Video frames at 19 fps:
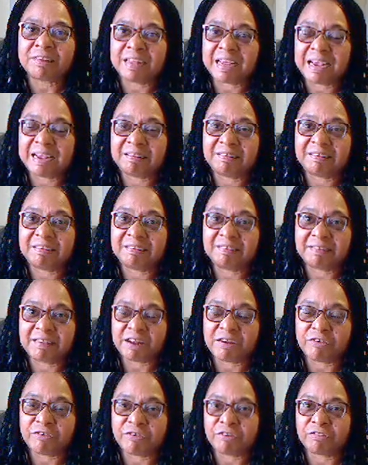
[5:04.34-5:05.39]
18th
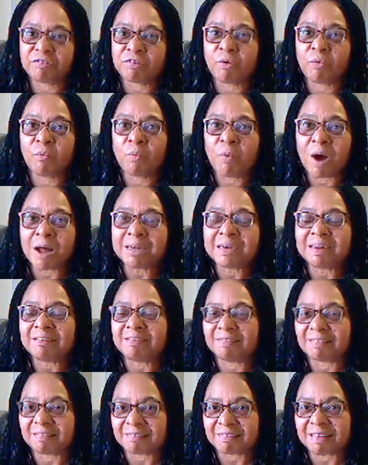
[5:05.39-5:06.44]
century. So, what
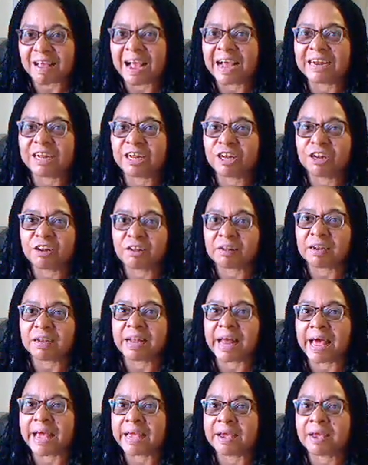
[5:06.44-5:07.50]
did society look
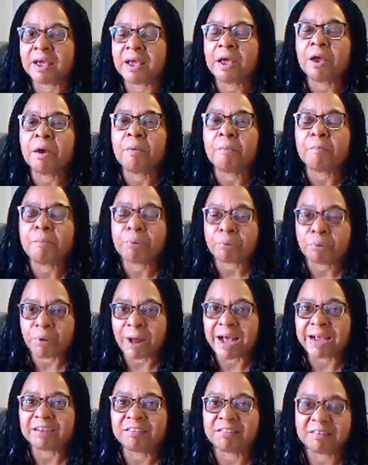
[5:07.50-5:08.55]
like
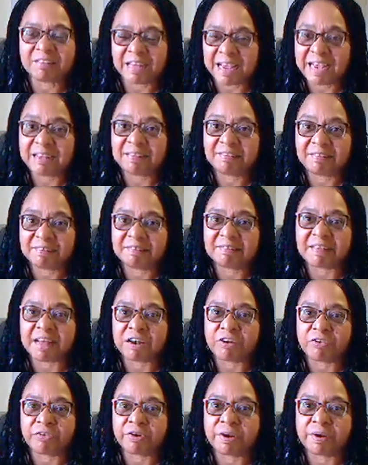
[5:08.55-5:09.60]
prior to the 18th
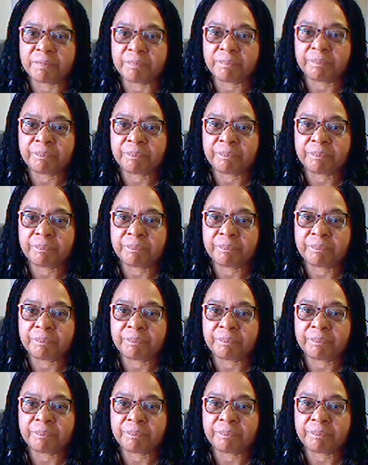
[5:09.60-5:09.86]
century?